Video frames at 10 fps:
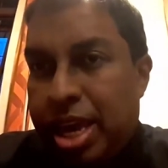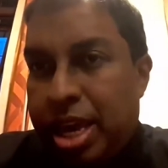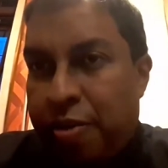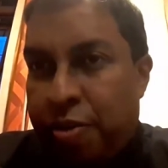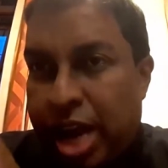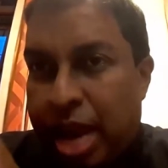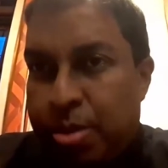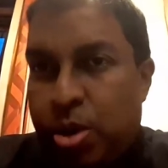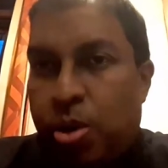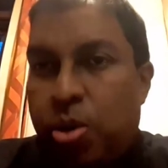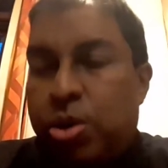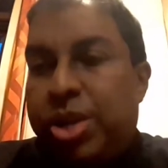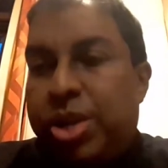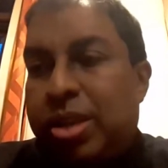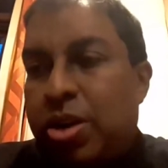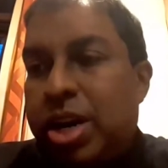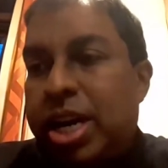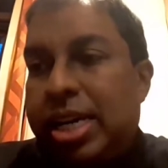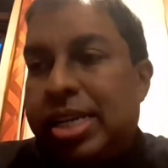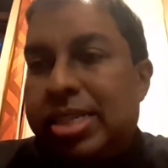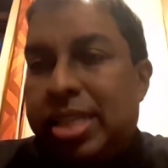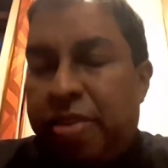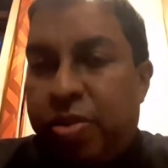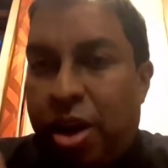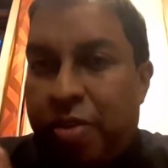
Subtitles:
if you have time to go to the authorities, if you